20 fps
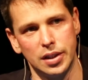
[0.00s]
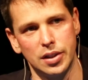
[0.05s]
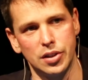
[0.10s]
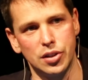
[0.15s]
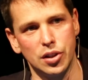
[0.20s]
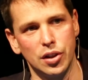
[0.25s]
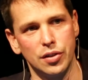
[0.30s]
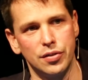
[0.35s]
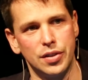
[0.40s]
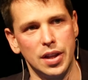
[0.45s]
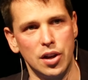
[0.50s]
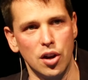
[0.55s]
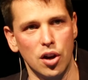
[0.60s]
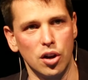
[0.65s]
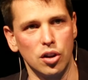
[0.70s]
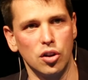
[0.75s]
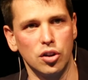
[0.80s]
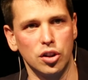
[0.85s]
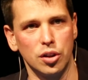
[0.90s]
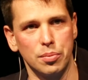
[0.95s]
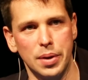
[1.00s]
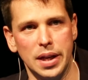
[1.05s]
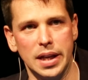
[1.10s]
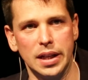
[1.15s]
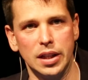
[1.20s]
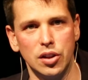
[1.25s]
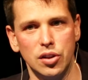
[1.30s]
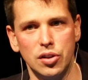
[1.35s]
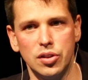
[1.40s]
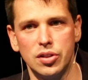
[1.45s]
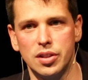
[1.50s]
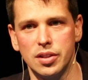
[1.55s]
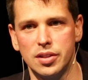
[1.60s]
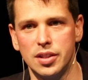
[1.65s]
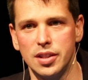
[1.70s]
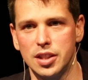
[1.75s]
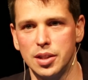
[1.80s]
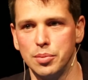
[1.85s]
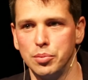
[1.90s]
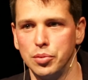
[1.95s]
So if they're no longer being used, the
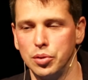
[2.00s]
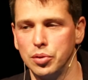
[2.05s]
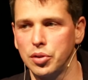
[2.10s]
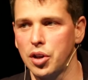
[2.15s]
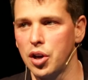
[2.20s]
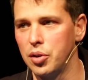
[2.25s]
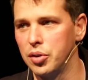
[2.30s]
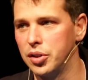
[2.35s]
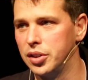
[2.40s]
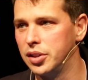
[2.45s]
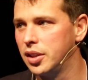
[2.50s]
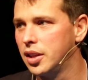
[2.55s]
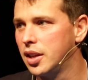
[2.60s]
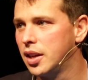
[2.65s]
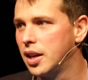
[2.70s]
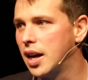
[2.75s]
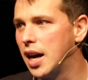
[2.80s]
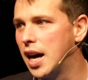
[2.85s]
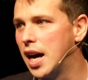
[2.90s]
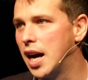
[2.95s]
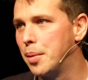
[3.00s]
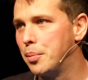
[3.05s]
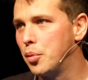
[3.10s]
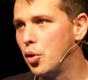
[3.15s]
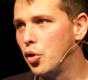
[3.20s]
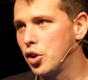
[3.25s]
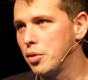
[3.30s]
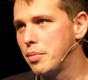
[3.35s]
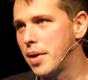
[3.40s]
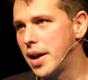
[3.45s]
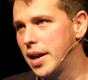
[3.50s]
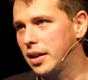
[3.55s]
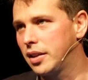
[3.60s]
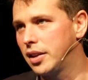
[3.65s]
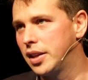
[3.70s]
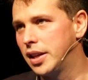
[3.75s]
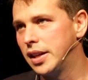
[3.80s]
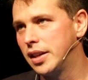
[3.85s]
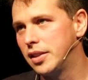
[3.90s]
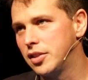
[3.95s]
system will go and
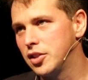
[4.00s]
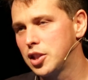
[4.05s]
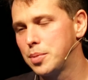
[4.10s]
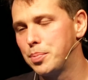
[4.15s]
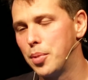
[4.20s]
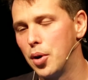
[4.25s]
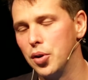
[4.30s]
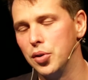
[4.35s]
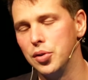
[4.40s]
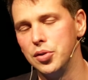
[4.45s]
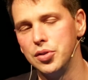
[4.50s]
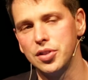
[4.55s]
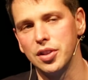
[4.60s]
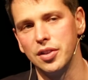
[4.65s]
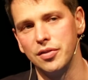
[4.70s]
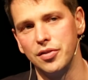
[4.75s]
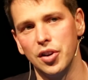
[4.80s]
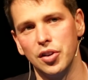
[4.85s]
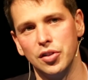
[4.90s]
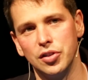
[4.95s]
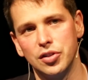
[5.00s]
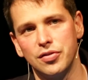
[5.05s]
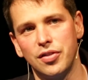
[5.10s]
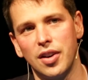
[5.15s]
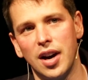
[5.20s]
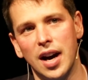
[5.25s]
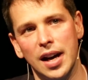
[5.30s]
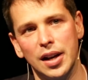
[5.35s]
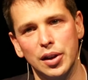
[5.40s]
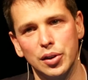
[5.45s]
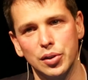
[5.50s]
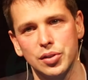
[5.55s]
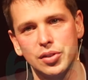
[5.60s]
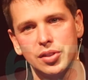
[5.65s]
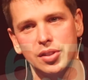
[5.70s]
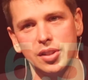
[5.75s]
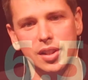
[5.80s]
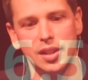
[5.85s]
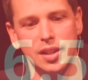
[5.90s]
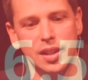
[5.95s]
automatically dispose of those
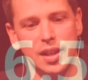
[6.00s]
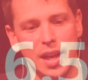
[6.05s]
files.